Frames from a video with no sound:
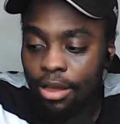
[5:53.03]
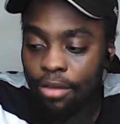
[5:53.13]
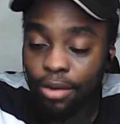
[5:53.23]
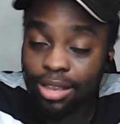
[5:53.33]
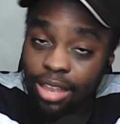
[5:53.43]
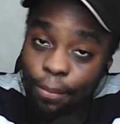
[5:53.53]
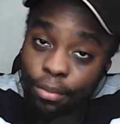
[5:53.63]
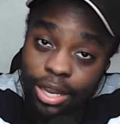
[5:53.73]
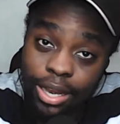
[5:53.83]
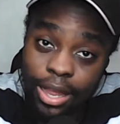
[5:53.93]
For
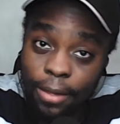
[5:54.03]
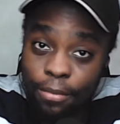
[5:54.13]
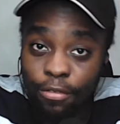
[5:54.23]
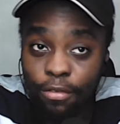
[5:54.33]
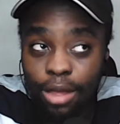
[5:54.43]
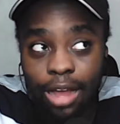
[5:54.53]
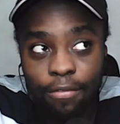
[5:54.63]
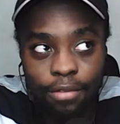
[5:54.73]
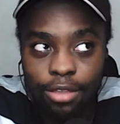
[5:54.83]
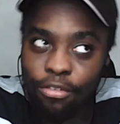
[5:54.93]
example, in if
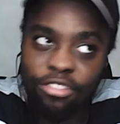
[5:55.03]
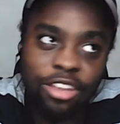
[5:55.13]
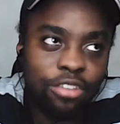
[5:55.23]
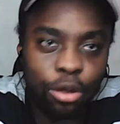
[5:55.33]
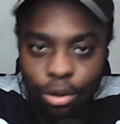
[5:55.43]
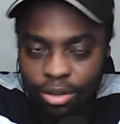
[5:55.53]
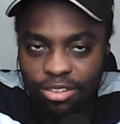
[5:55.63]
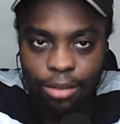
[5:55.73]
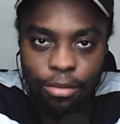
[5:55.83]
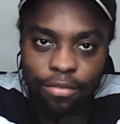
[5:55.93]
you change your whole team,